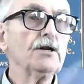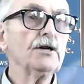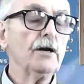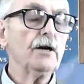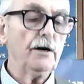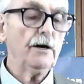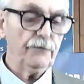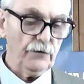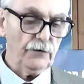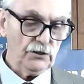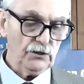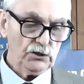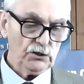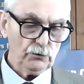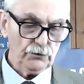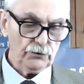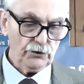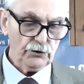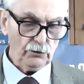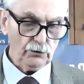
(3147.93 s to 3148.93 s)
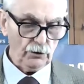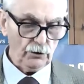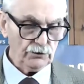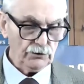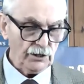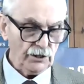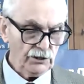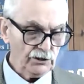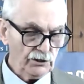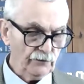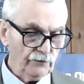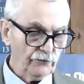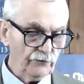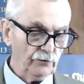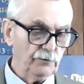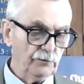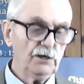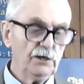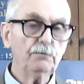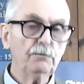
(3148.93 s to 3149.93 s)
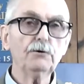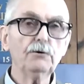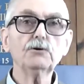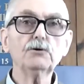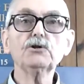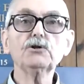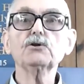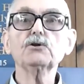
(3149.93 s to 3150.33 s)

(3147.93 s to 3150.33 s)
And I finish with a quotation from Hebrews